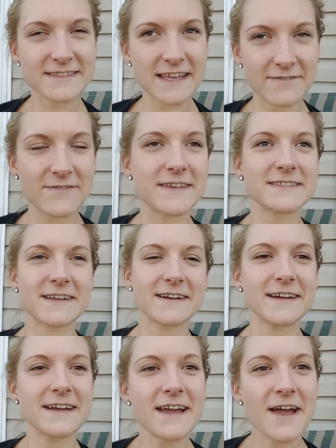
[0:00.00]
10 weeks,
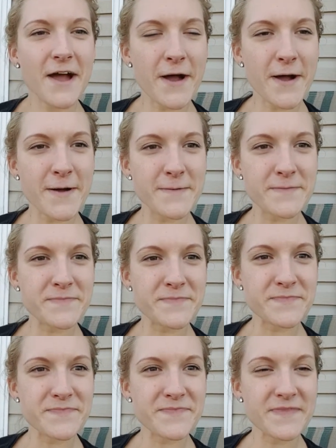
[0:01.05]
sorry,
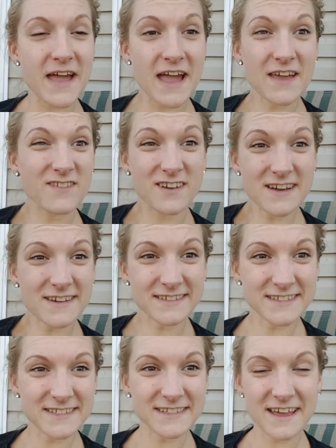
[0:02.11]
I haven't cooked.
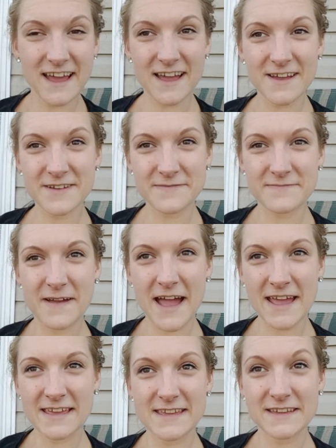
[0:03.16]

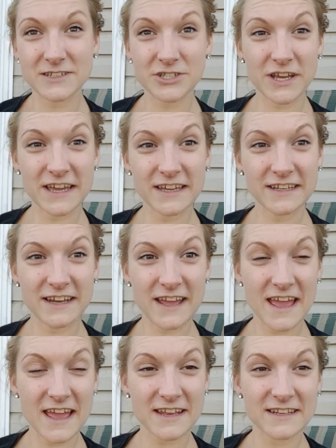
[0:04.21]
I eat chicken
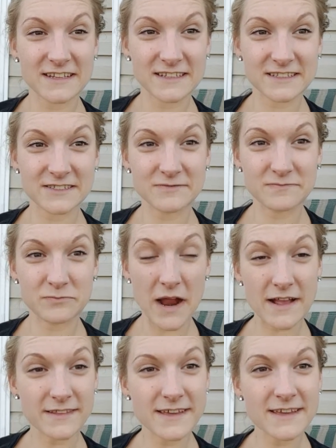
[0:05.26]
and
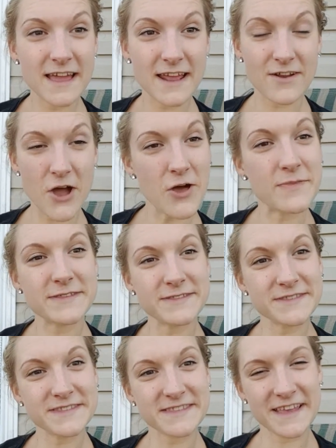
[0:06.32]
broccoli and
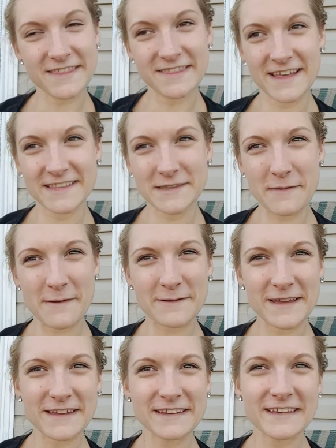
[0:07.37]
almonds, and that's about
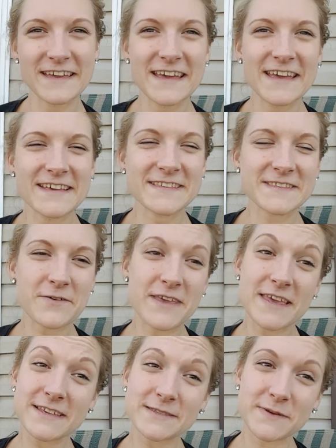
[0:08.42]
it. So
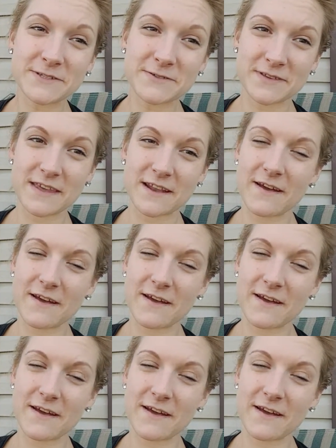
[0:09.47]
he's been doing that